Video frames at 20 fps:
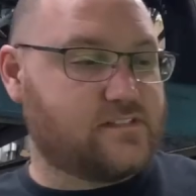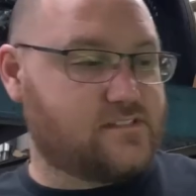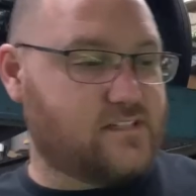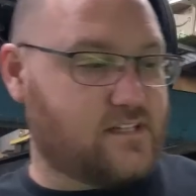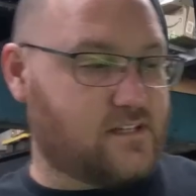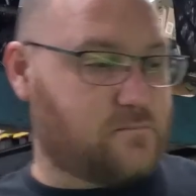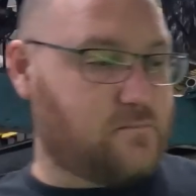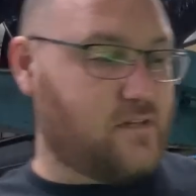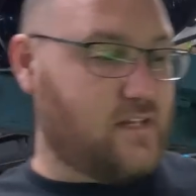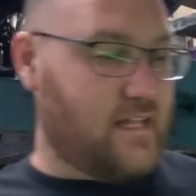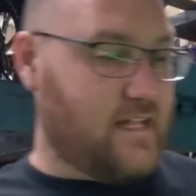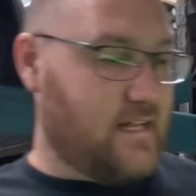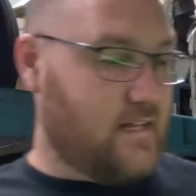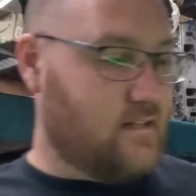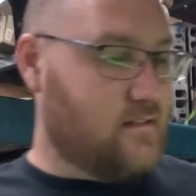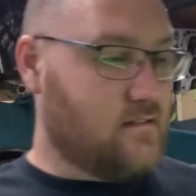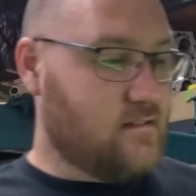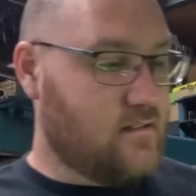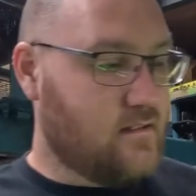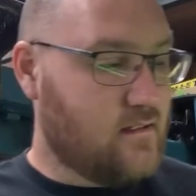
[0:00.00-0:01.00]
inch thick plate
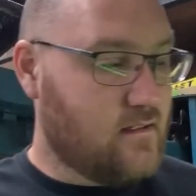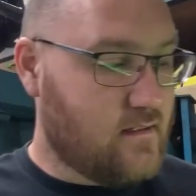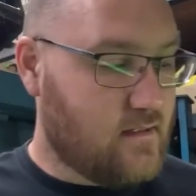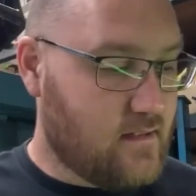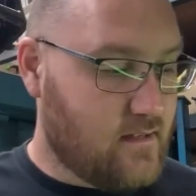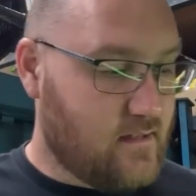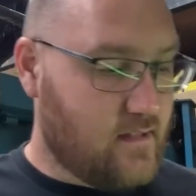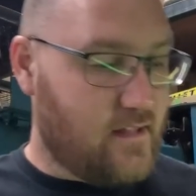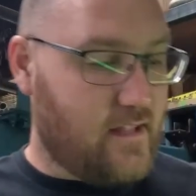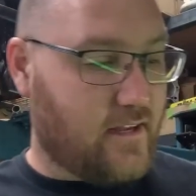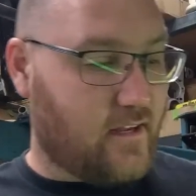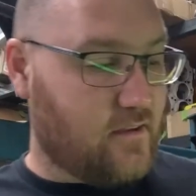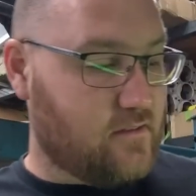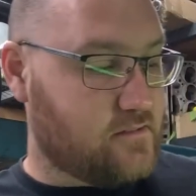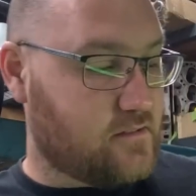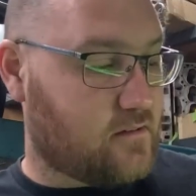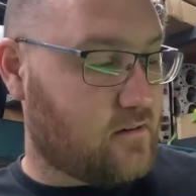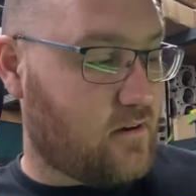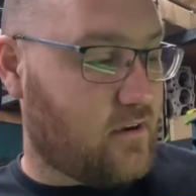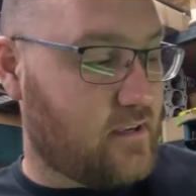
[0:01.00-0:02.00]
that
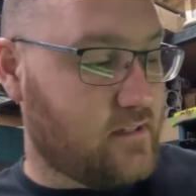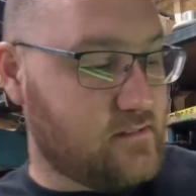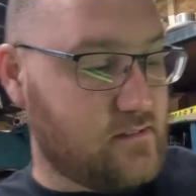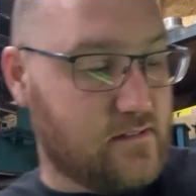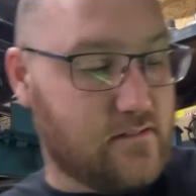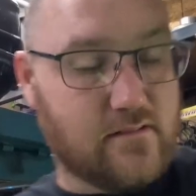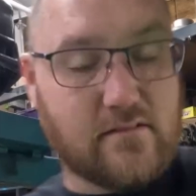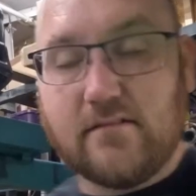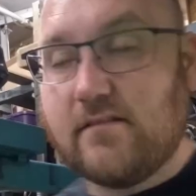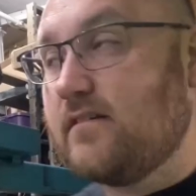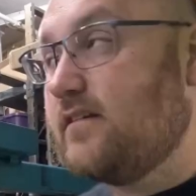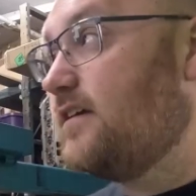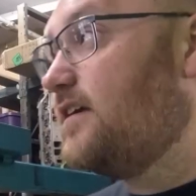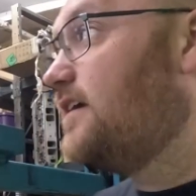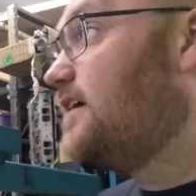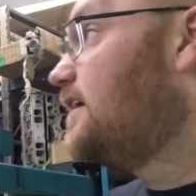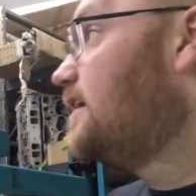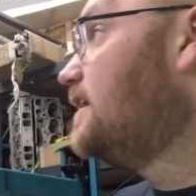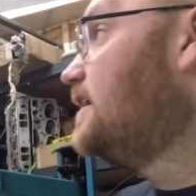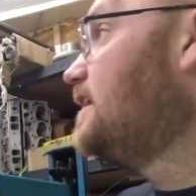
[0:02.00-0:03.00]
goes across. And
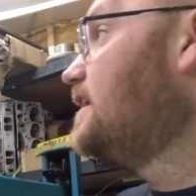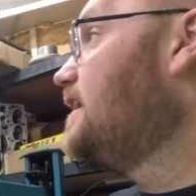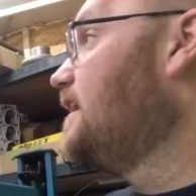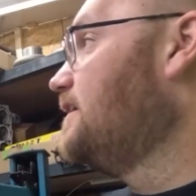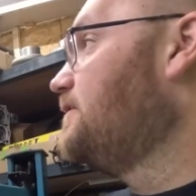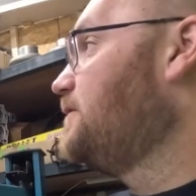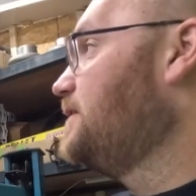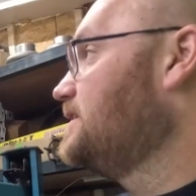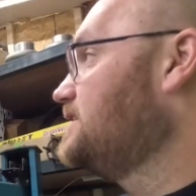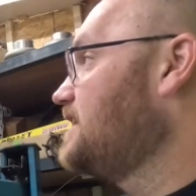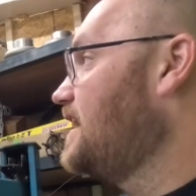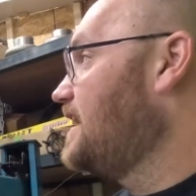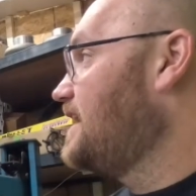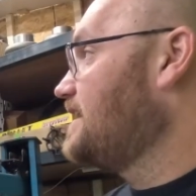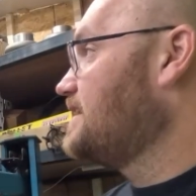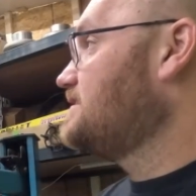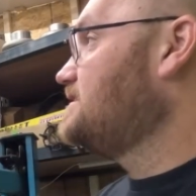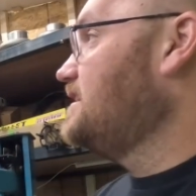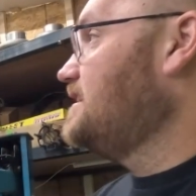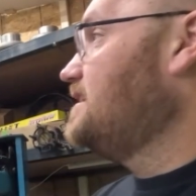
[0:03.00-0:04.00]
if we just had
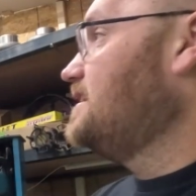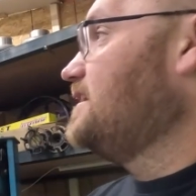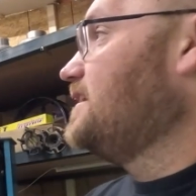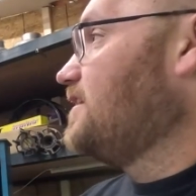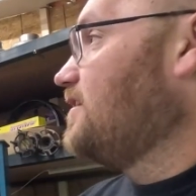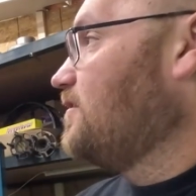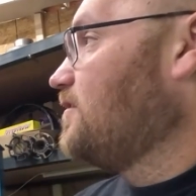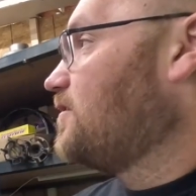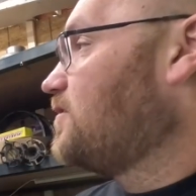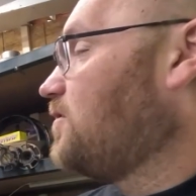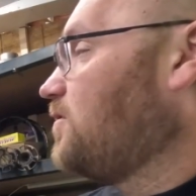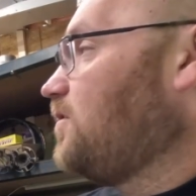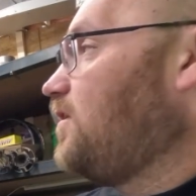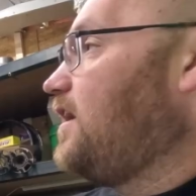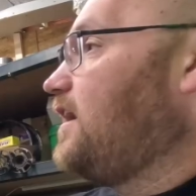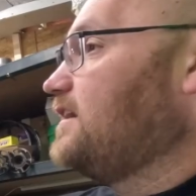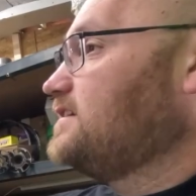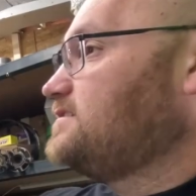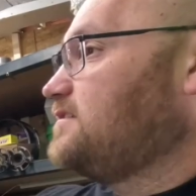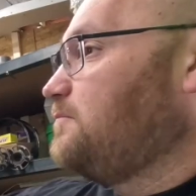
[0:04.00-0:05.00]
it extended to go
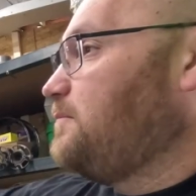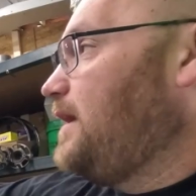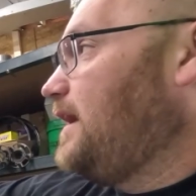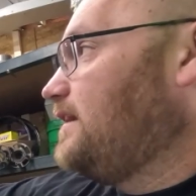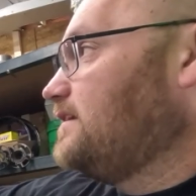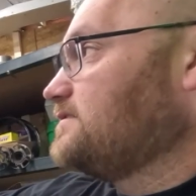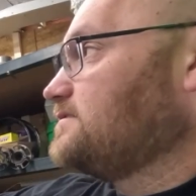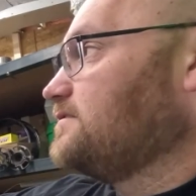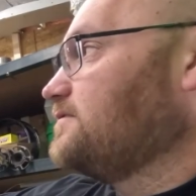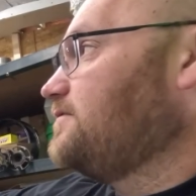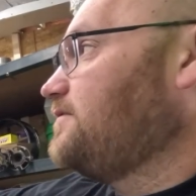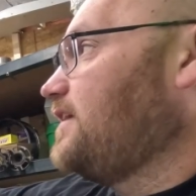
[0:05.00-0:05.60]
across the balancer